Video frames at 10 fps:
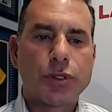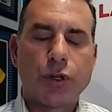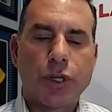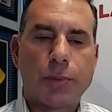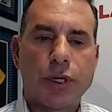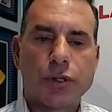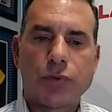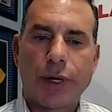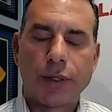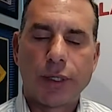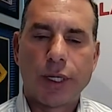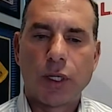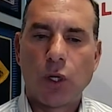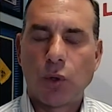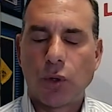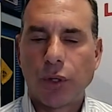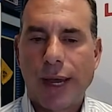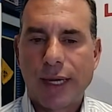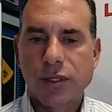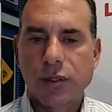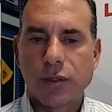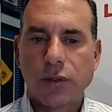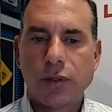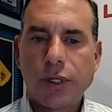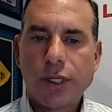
Tony appears regularly on local and national